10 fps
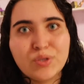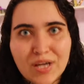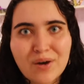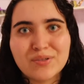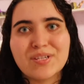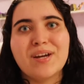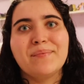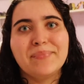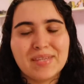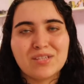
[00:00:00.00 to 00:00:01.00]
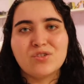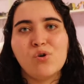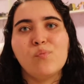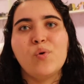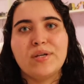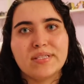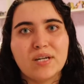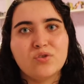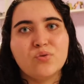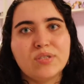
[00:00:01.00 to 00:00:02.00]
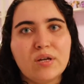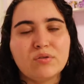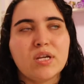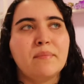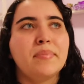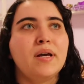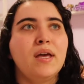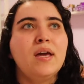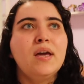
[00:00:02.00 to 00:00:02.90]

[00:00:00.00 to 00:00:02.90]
downtime. That's the whole point, schedule downtime. But